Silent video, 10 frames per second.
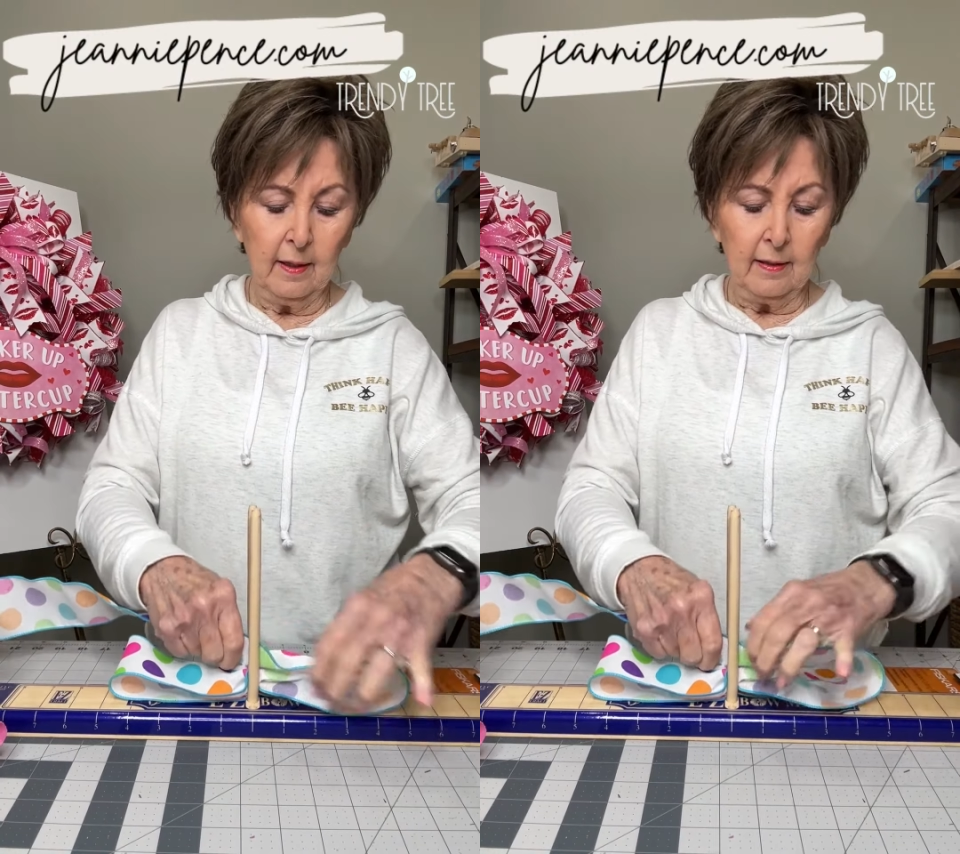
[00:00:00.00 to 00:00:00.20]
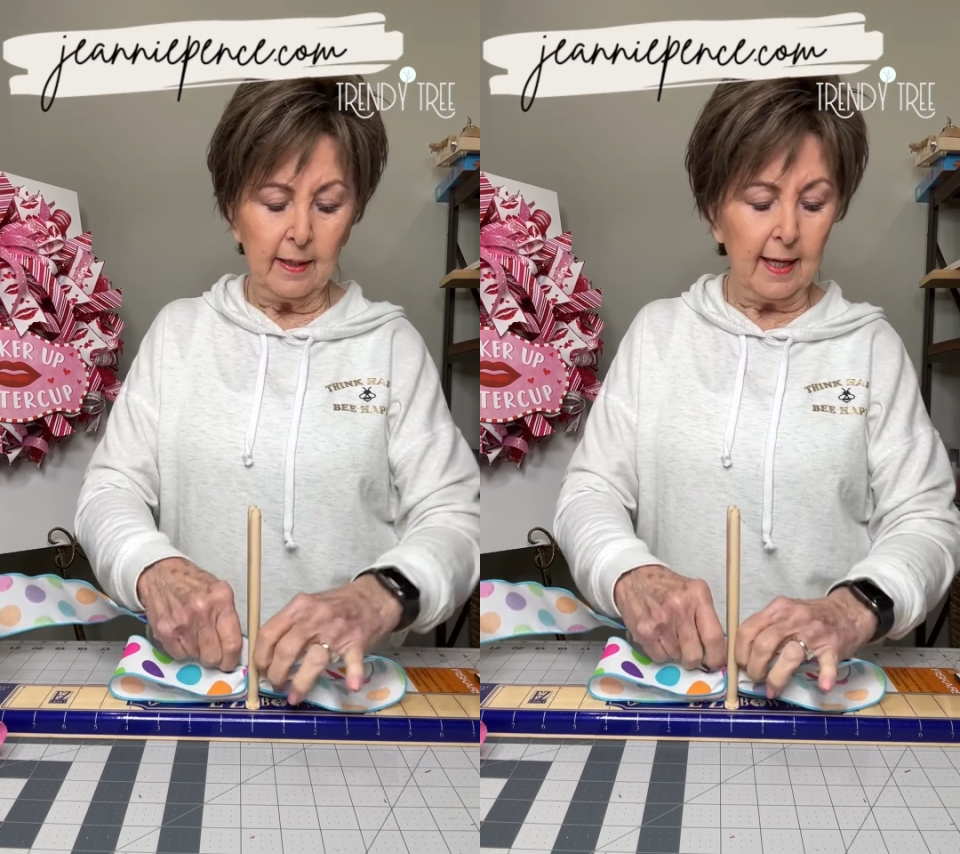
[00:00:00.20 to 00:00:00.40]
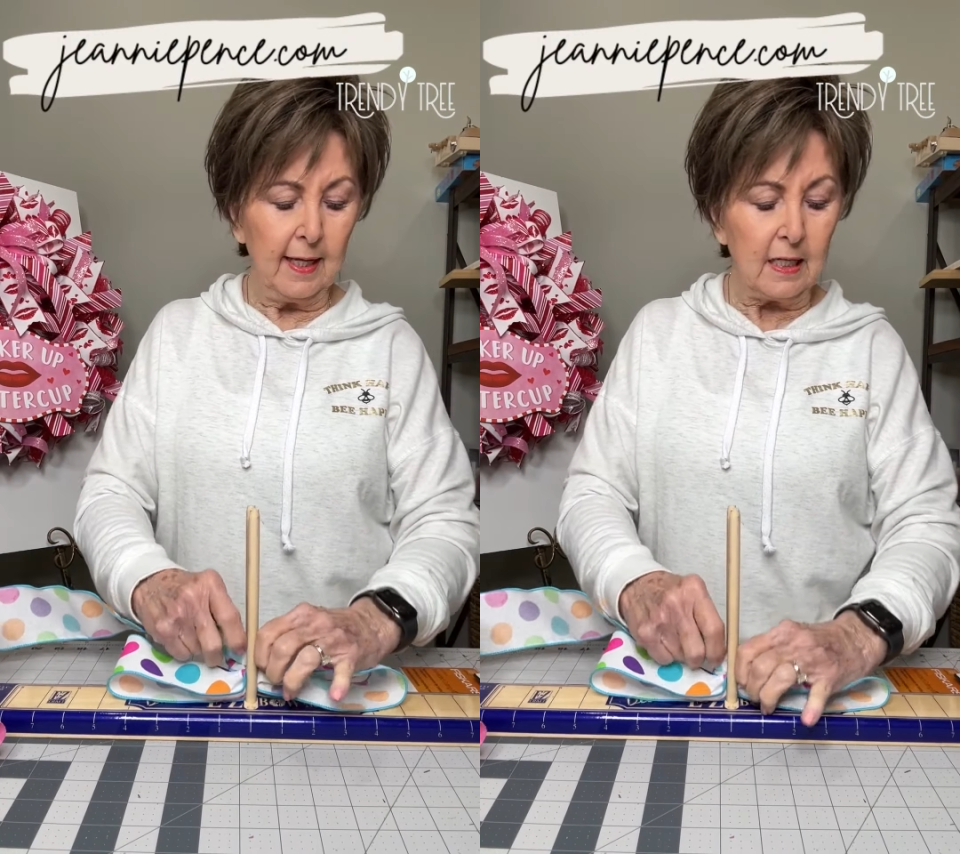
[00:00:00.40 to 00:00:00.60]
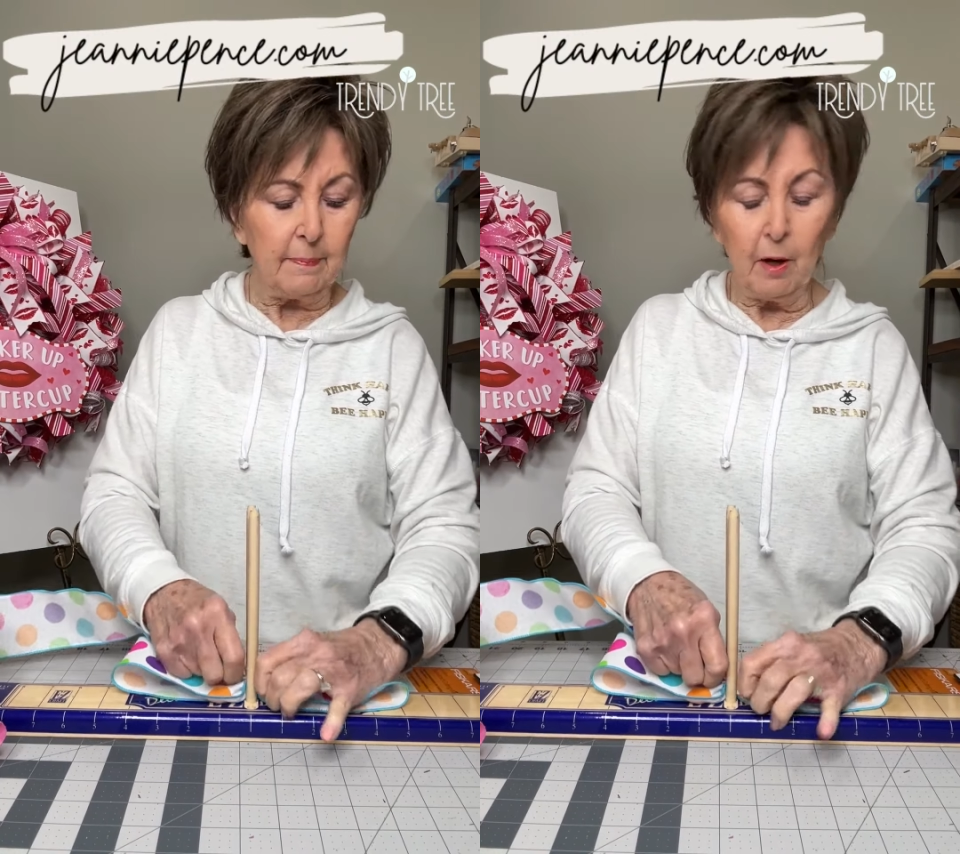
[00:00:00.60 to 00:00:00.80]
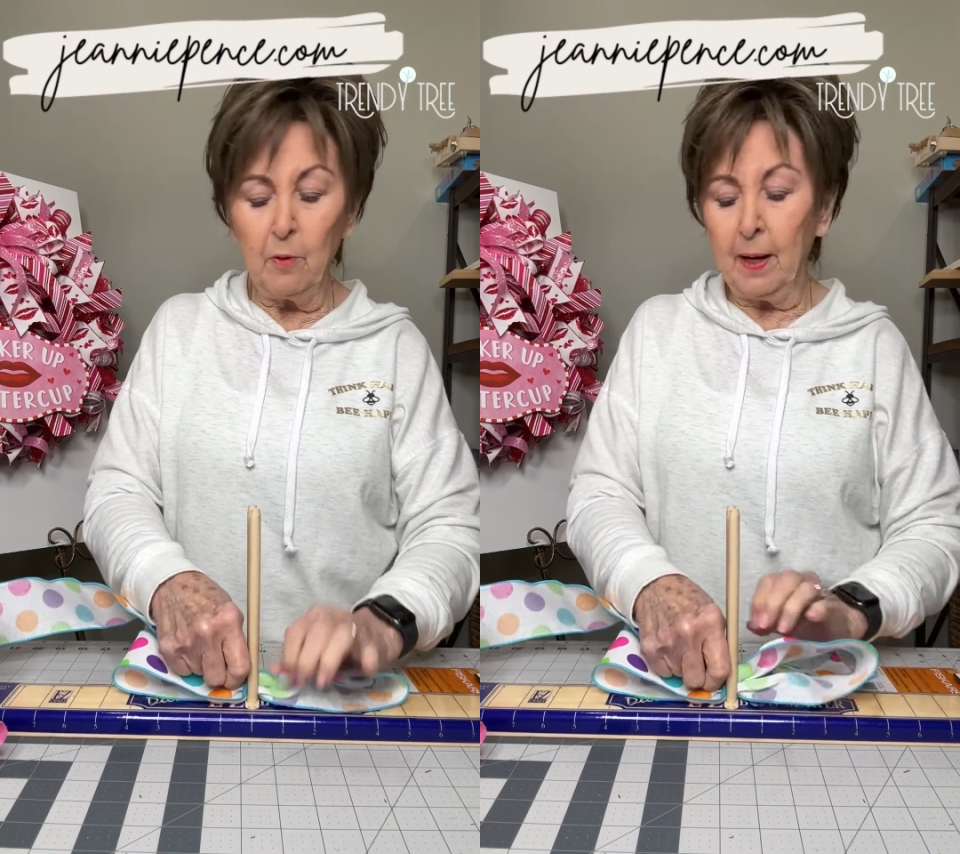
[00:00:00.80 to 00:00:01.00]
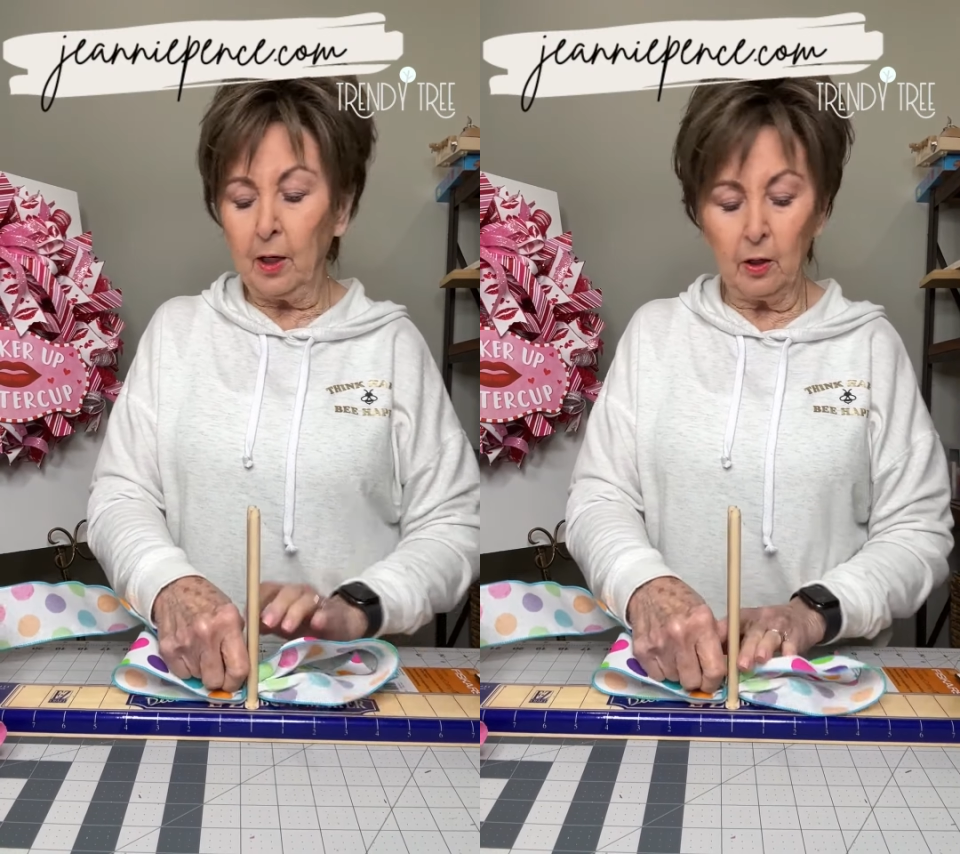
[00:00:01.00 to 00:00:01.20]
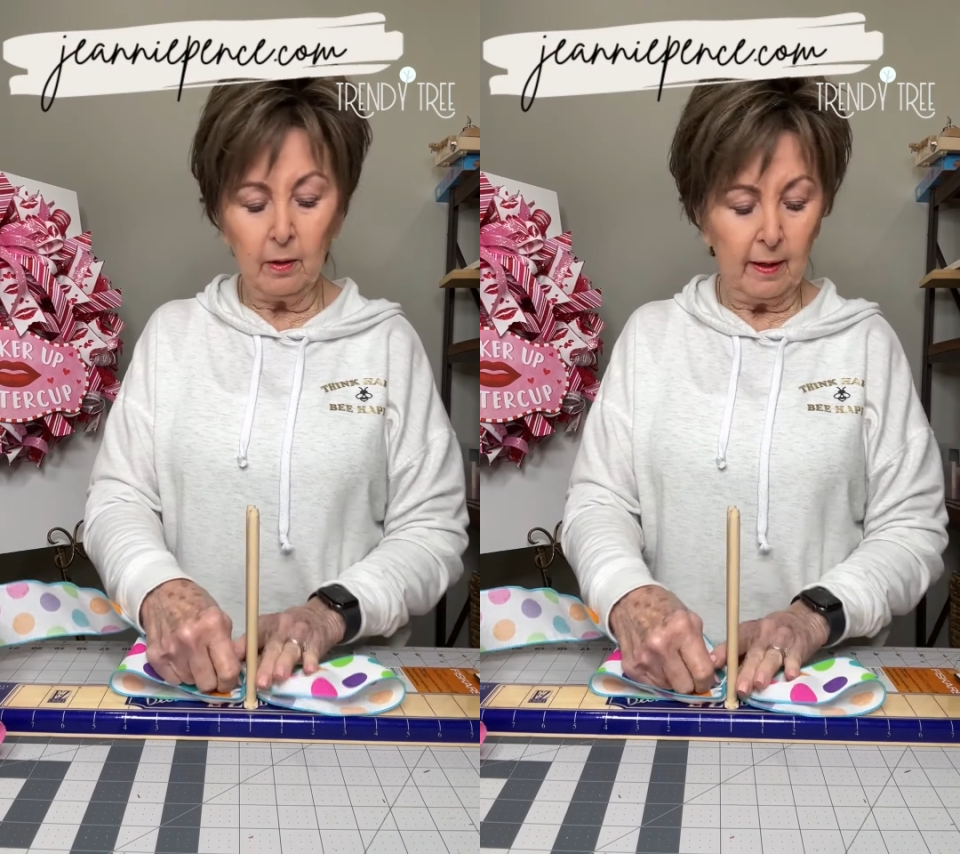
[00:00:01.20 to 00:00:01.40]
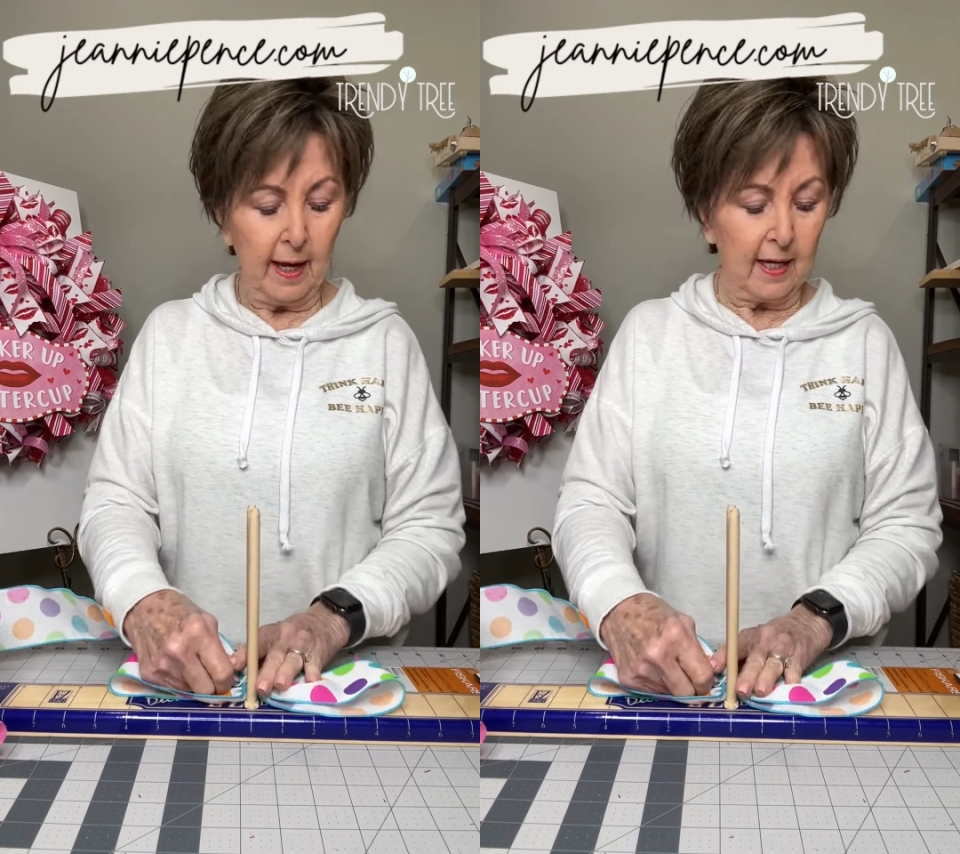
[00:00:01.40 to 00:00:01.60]
The Easy Bow
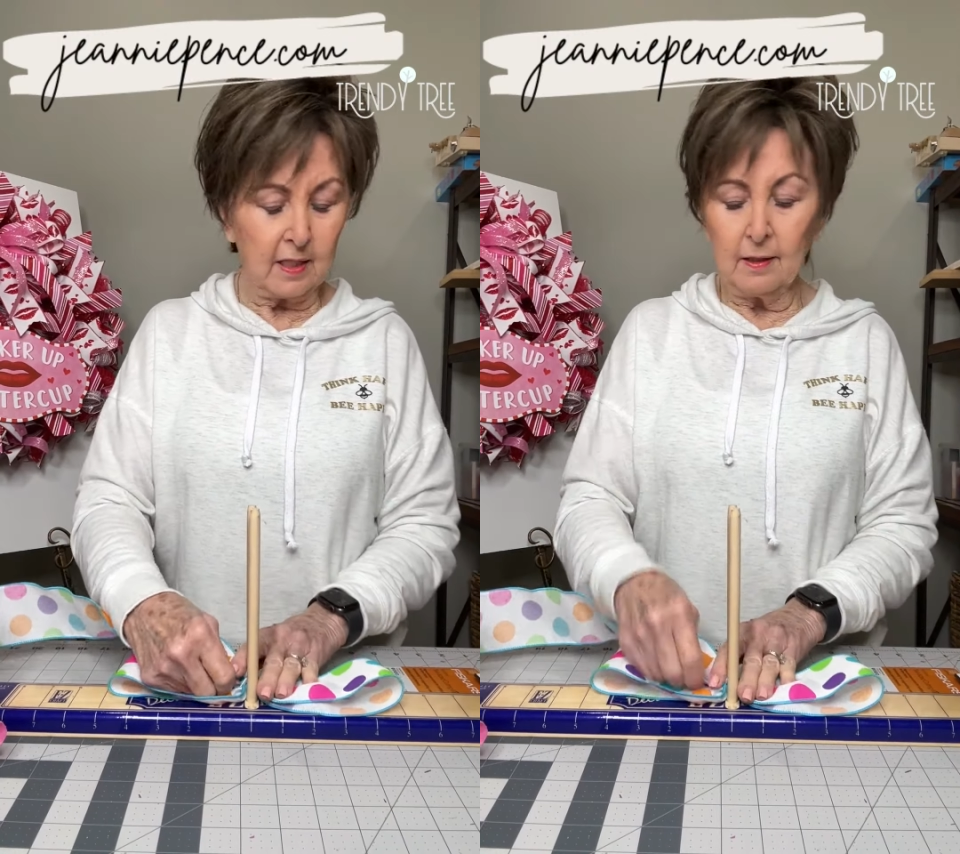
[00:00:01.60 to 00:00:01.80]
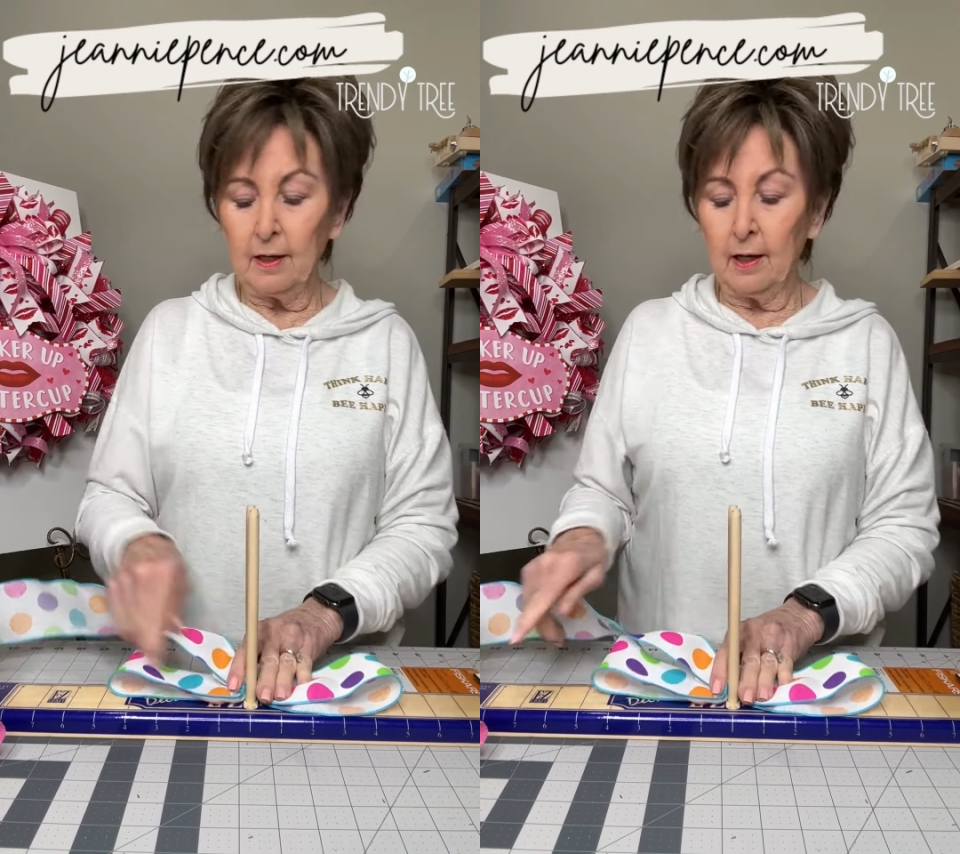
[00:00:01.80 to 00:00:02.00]
Maker has